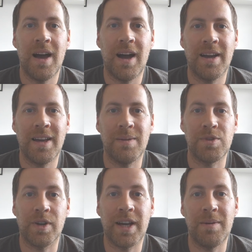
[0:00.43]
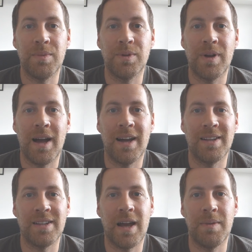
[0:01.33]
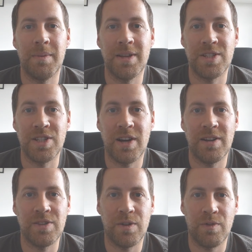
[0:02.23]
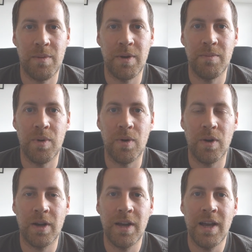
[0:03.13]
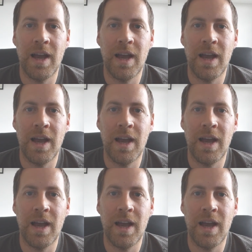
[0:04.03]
Hi, I'm John Campbell and I'm the Managing Director of Rabbit and Pork,